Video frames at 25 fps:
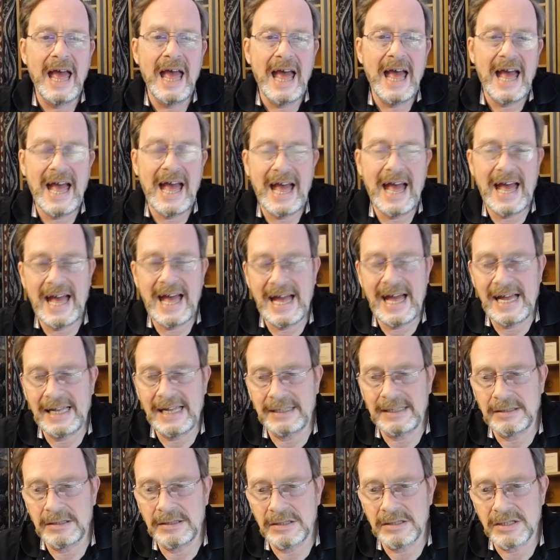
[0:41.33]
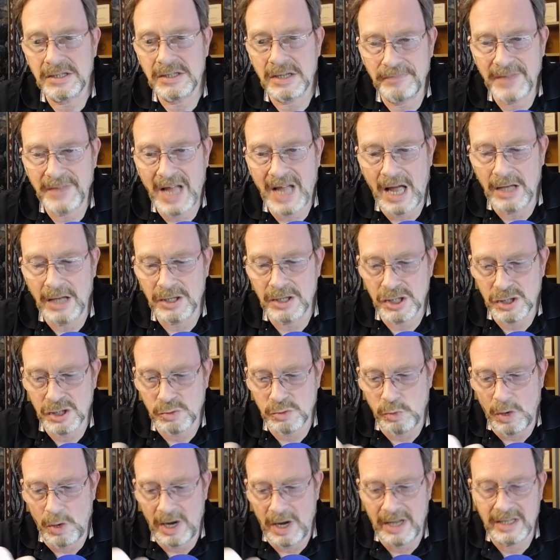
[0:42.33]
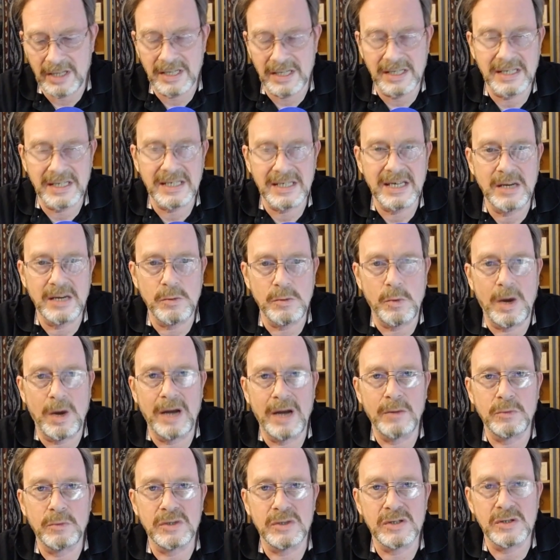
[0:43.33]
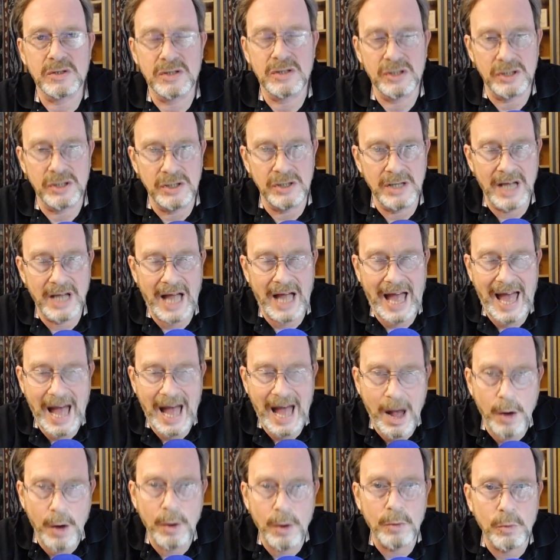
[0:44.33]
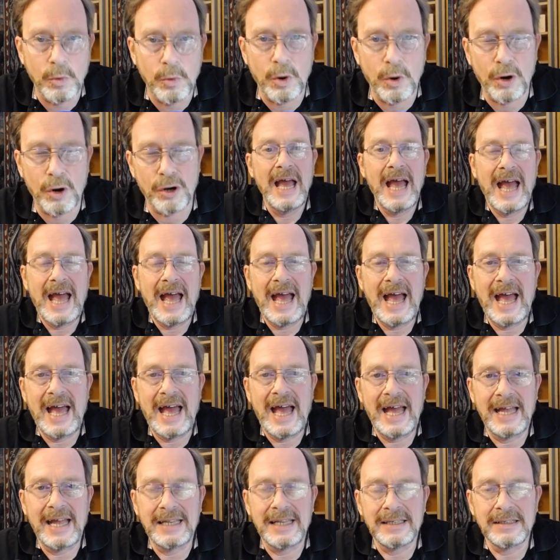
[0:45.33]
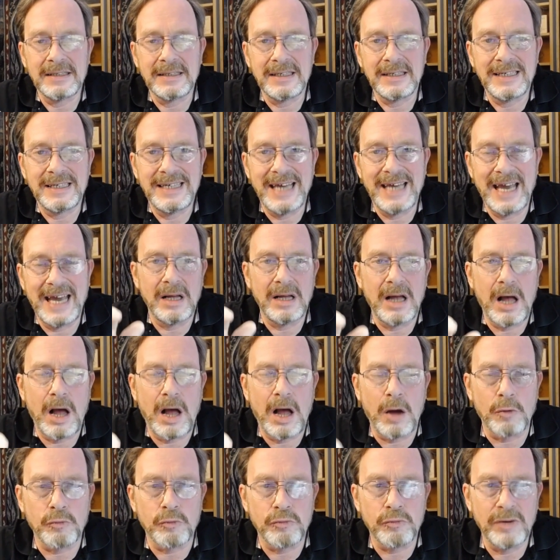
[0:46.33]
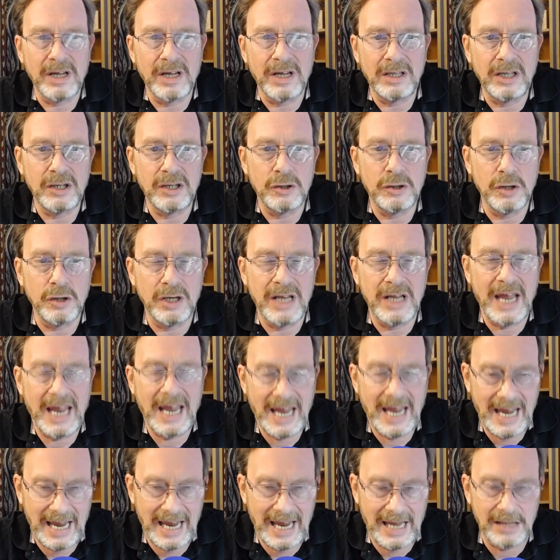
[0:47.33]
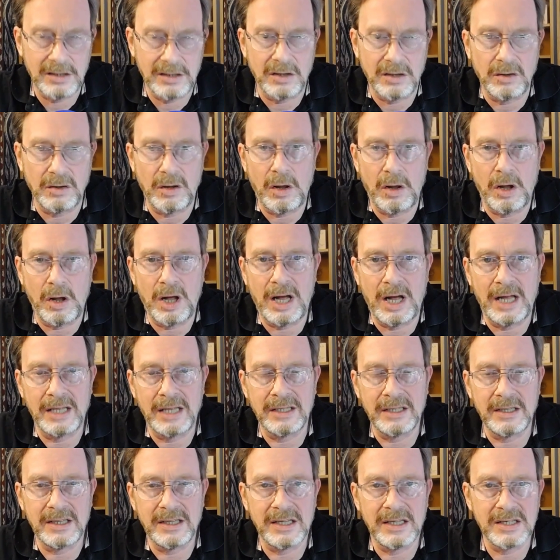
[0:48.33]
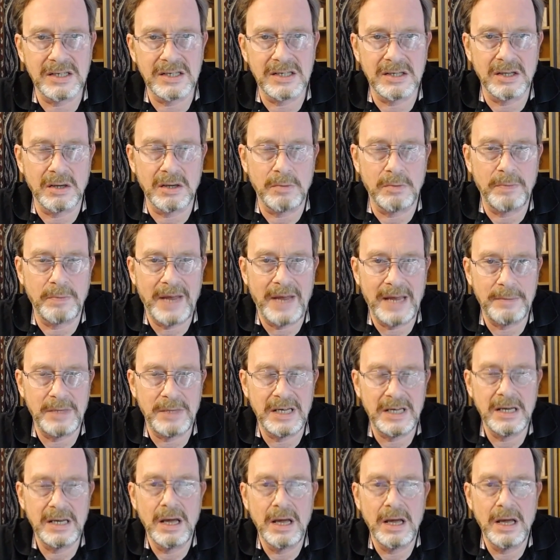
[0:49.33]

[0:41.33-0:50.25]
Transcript: and I just wanted to see what it was, how it worked, and get a really good handle on this little baby